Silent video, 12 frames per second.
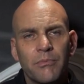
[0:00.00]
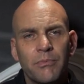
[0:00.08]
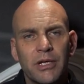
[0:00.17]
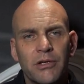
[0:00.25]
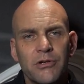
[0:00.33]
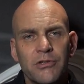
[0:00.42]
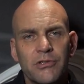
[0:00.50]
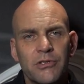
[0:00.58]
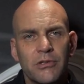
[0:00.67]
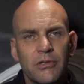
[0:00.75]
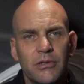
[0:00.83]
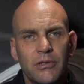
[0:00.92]
because
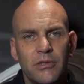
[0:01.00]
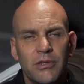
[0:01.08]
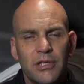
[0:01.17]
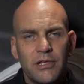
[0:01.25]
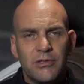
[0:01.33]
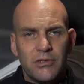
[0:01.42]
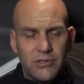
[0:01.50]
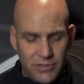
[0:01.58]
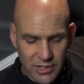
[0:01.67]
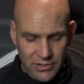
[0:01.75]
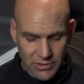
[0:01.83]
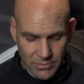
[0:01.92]
the
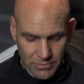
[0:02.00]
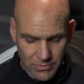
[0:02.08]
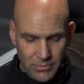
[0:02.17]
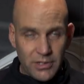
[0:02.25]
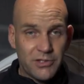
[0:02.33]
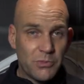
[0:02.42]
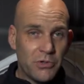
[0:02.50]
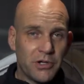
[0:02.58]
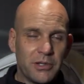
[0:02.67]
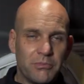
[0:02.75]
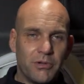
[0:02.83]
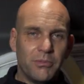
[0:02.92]
system isn't
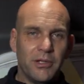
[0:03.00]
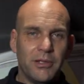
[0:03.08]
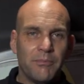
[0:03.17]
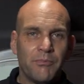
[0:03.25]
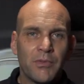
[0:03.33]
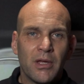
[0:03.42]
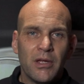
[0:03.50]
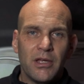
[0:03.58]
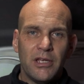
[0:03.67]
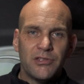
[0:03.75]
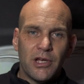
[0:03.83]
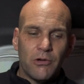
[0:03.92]
working properly,
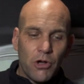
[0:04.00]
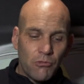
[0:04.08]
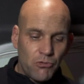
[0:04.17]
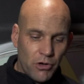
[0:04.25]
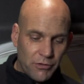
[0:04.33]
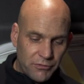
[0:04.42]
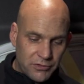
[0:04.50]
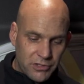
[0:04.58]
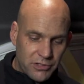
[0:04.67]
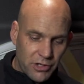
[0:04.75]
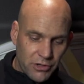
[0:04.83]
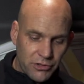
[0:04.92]
is a rough
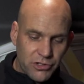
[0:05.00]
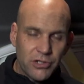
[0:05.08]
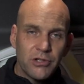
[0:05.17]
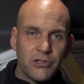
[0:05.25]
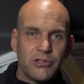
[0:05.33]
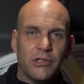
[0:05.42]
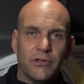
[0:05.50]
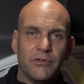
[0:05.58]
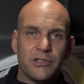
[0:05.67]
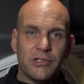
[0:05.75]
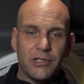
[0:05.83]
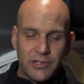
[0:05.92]
to touch
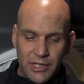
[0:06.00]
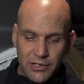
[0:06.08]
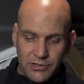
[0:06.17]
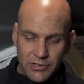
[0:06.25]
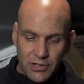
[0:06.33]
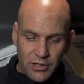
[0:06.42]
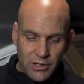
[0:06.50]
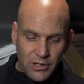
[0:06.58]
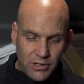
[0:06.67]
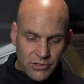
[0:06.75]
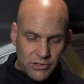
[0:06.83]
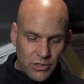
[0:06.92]
surface of the disc.
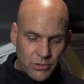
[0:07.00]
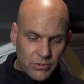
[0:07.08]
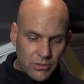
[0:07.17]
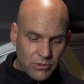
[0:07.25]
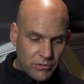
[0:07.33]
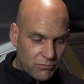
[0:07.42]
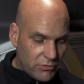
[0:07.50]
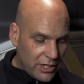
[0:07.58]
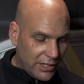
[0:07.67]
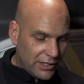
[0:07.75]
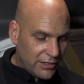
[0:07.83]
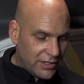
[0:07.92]
So
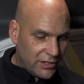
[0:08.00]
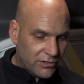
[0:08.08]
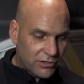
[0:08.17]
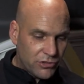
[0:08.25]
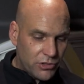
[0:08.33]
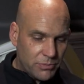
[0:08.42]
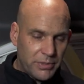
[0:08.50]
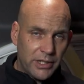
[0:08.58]
really the disc should